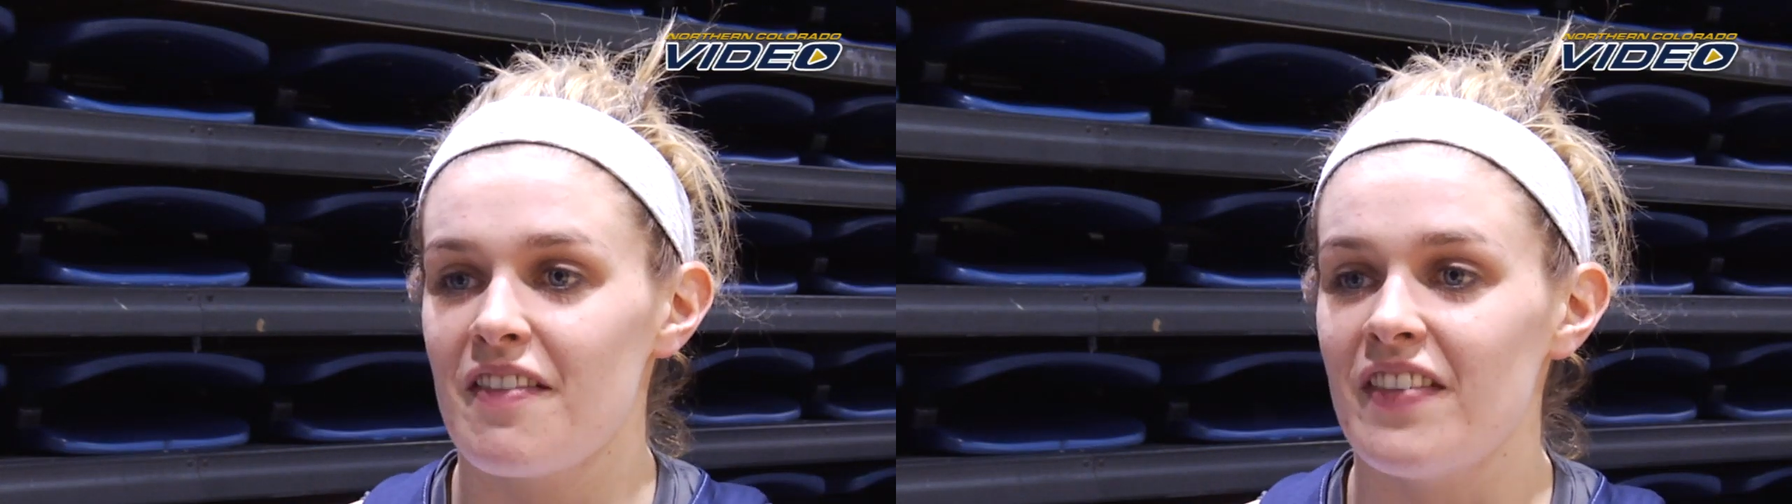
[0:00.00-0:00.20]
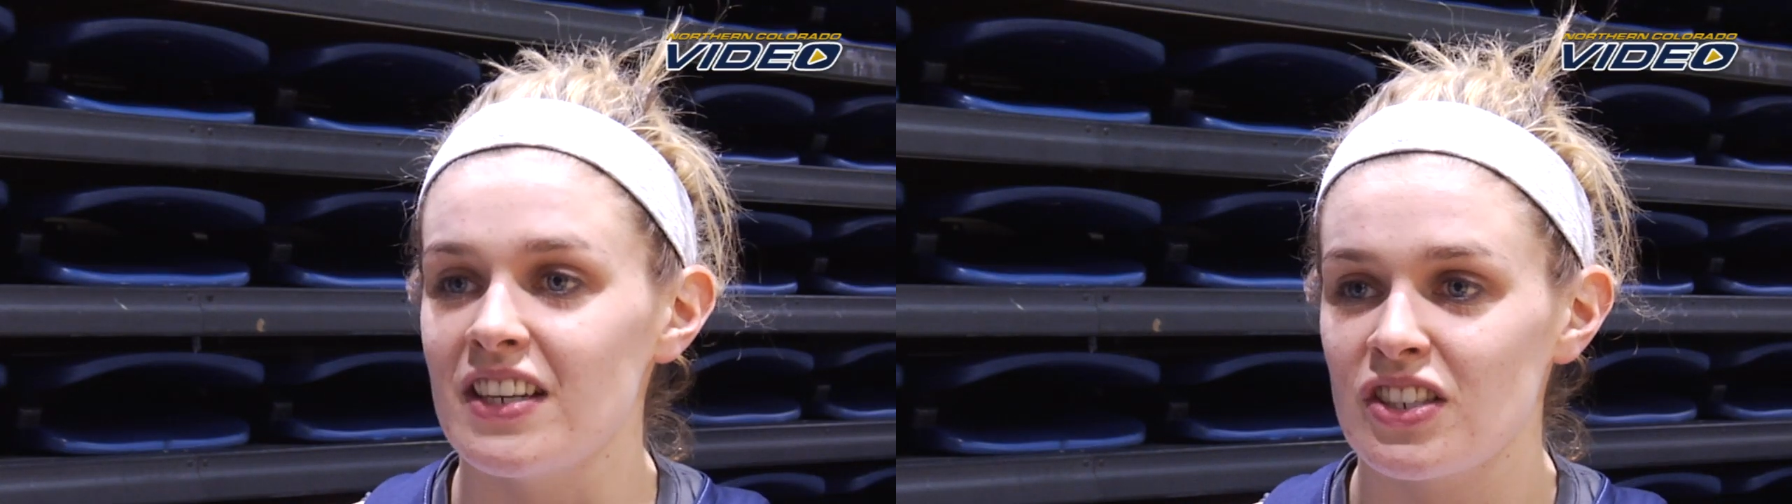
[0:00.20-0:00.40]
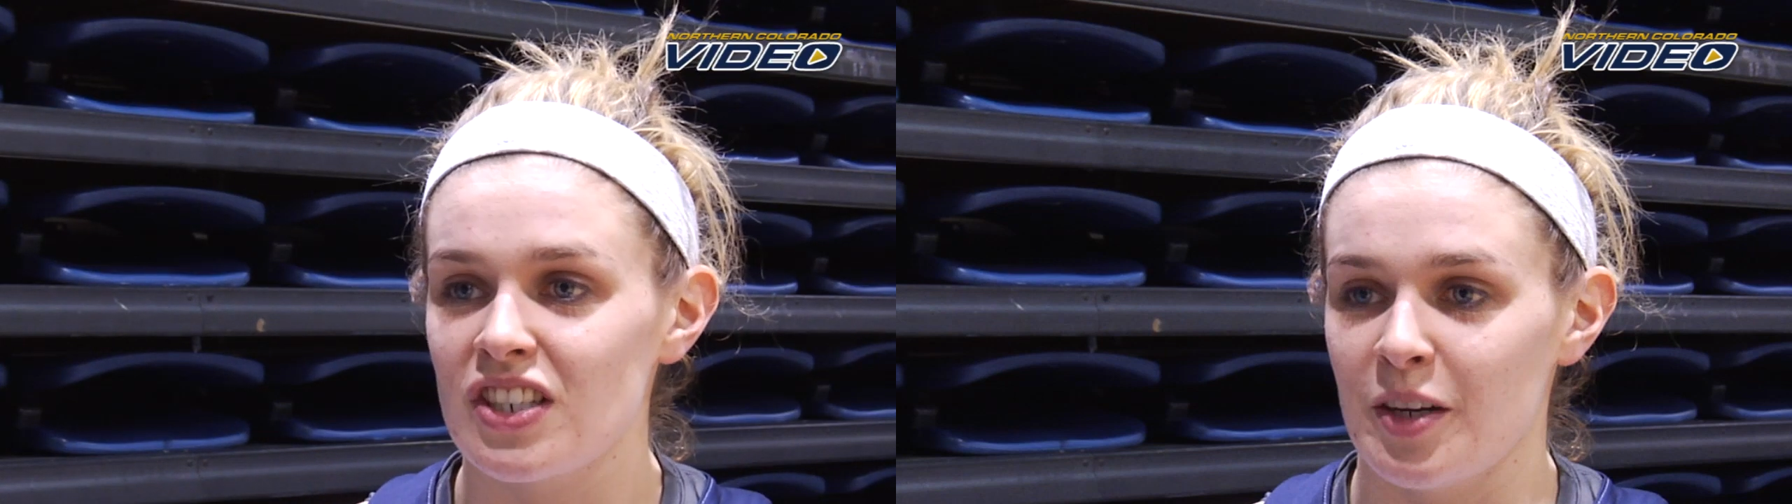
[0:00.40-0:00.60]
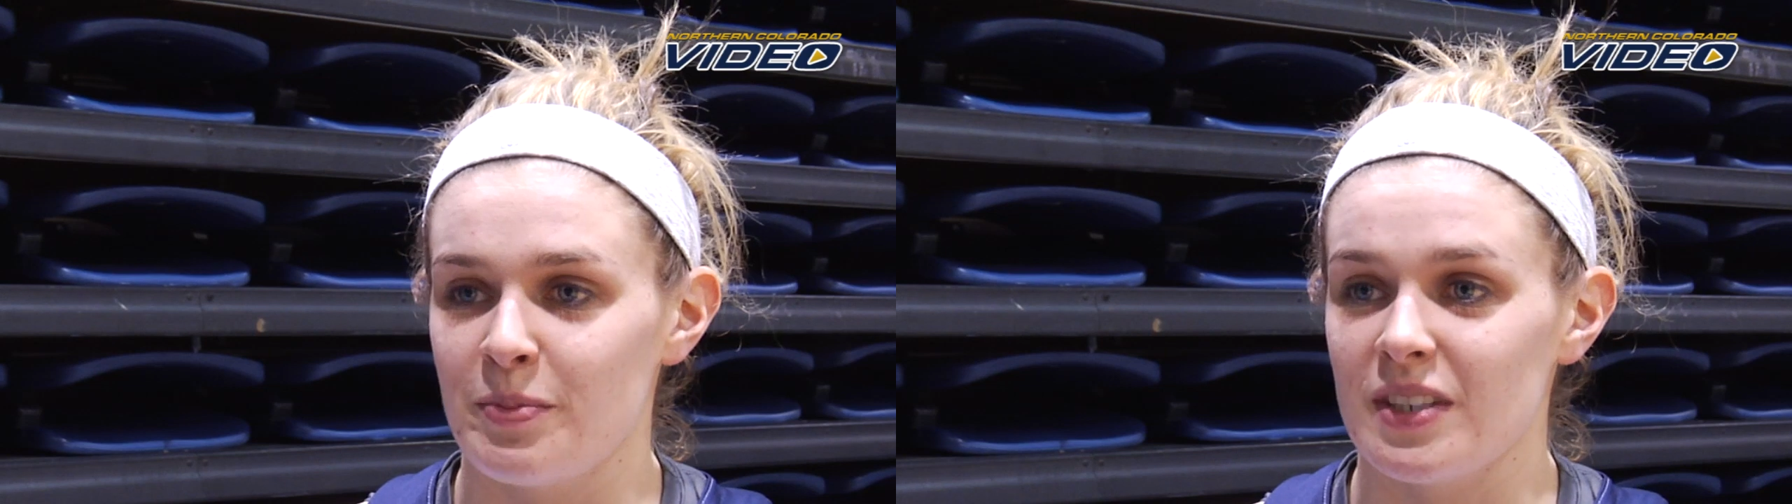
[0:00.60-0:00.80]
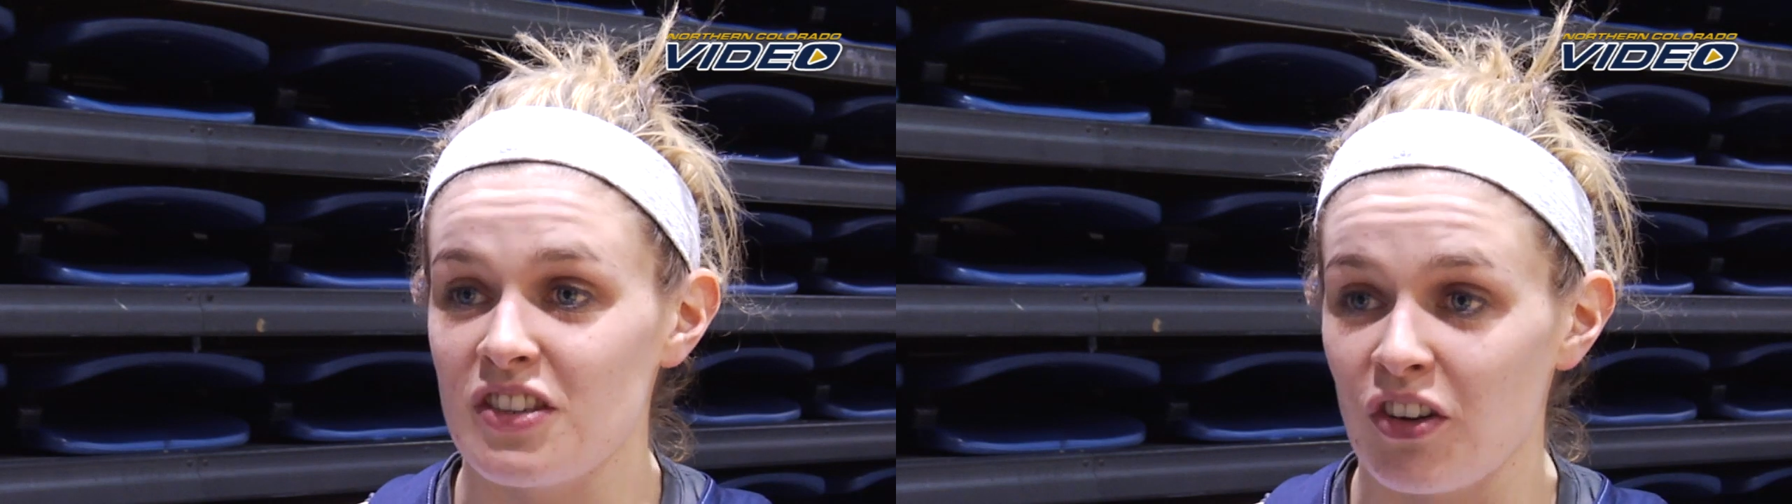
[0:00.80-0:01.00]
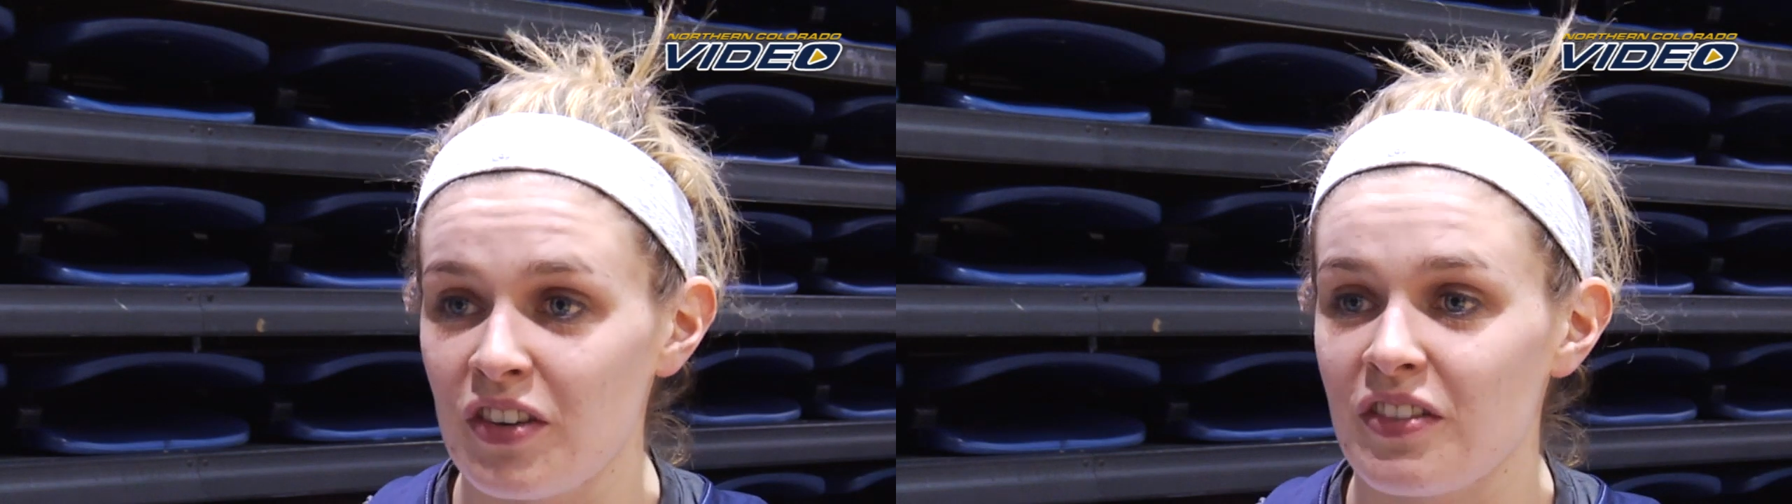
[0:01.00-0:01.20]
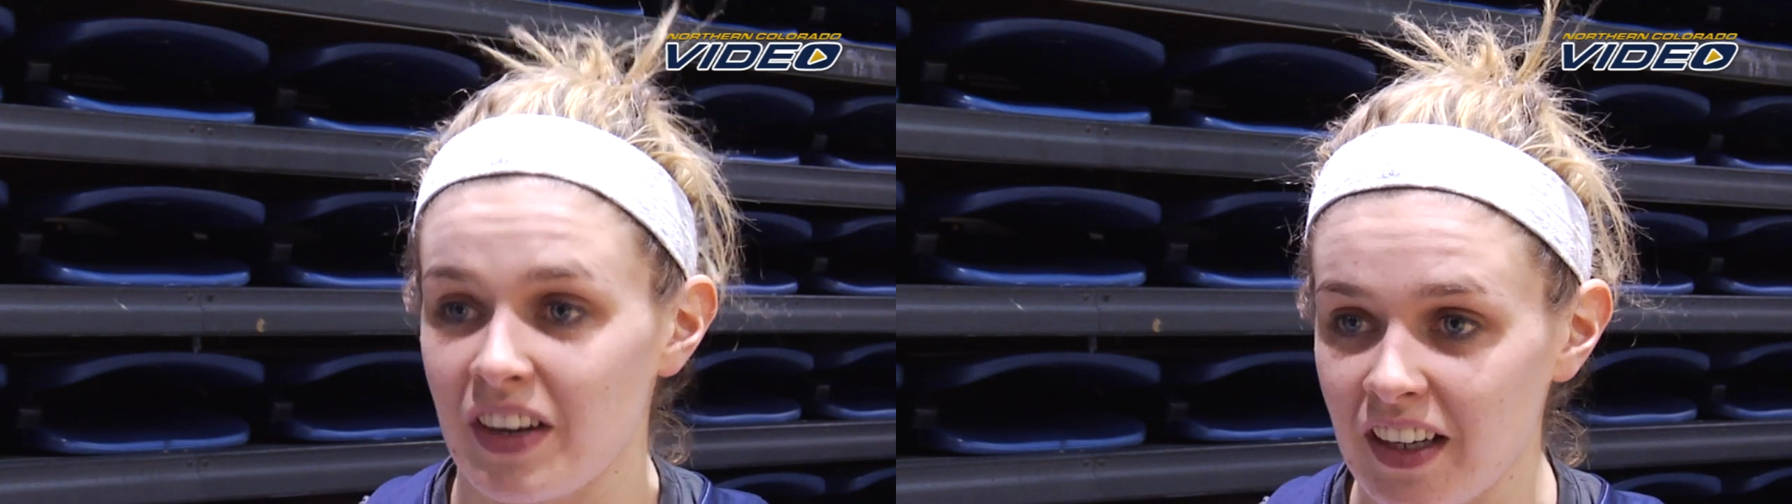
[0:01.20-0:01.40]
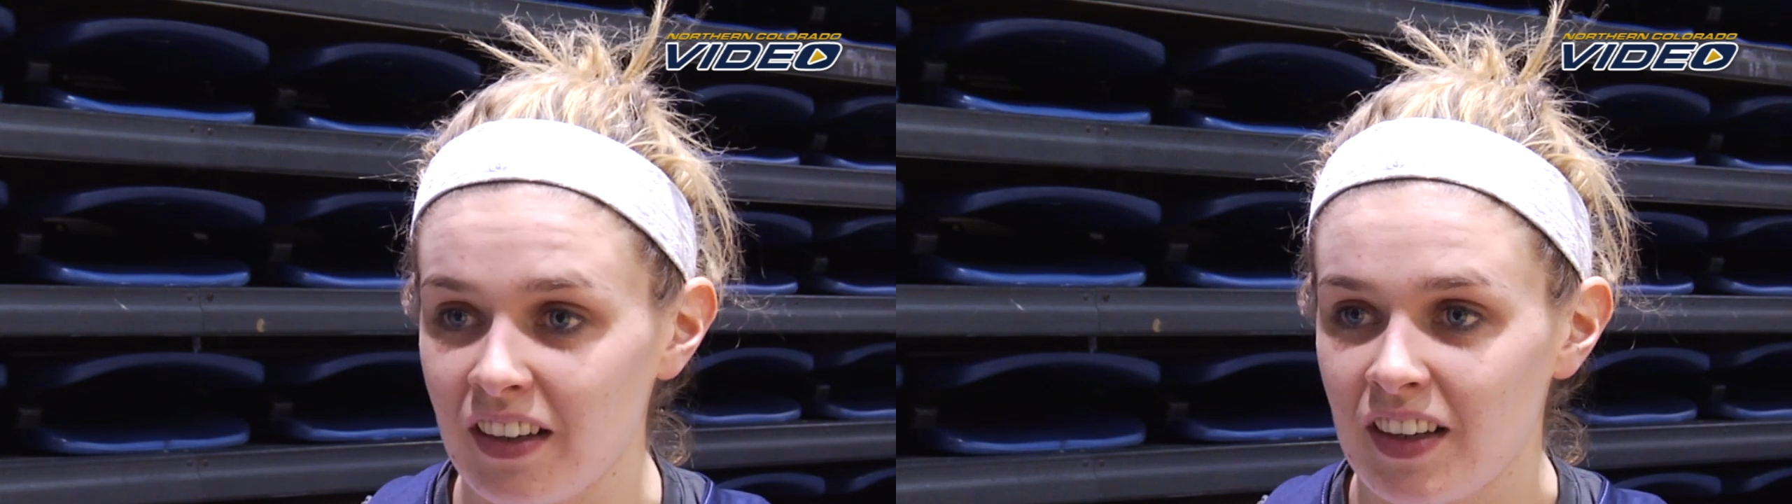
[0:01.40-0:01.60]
Fish and chips is unreal